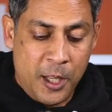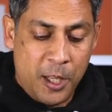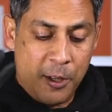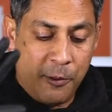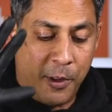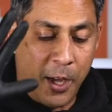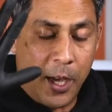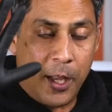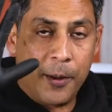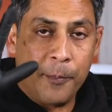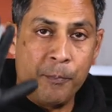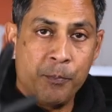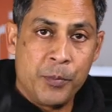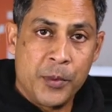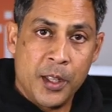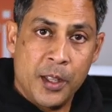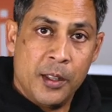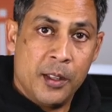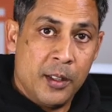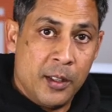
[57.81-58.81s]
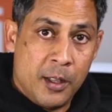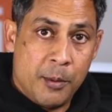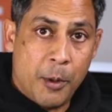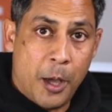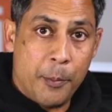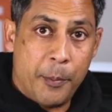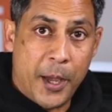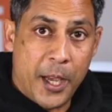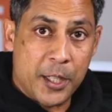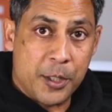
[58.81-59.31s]
You've got
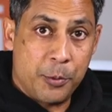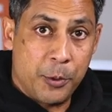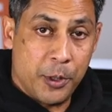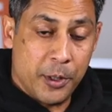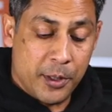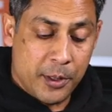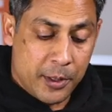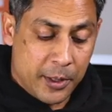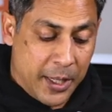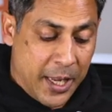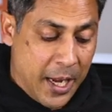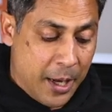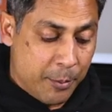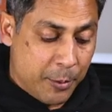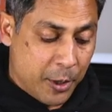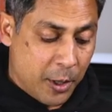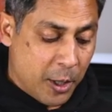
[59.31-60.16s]
Mountainpass rear camber